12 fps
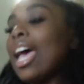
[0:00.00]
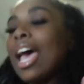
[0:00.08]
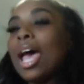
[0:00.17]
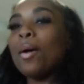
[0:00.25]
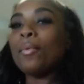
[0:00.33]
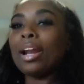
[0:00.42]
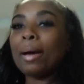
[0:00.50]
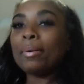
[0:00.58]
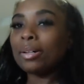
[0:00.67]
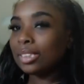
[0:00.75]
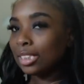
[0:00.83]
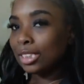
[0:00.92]
And when I
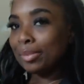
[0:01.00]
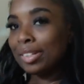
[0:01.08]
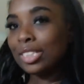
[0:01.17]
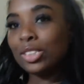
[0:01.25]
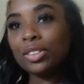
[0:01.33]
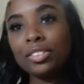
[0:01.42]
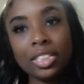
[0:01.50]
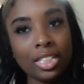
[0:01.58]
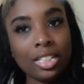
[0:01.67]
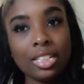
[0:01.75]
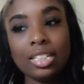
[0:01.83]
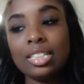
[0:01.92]
posted this on my
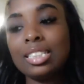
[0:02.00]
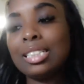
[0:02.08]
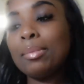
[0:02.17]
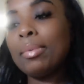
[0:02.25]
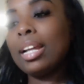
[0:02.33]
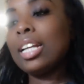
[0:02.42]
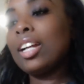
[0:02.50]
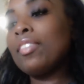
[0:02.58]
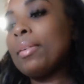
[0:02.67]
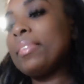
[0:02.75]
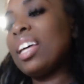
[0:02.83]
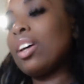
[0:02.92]
story, somebody gonna
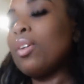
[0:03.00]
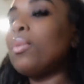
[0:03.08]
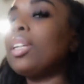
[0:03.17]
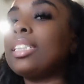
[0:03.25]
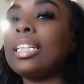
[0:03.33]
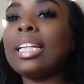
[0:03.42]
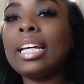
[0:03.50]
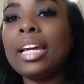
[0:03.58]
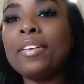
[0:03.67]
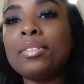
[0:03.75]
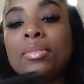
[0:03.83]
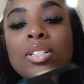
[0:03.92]
write me like, "Oh, it looks like that came from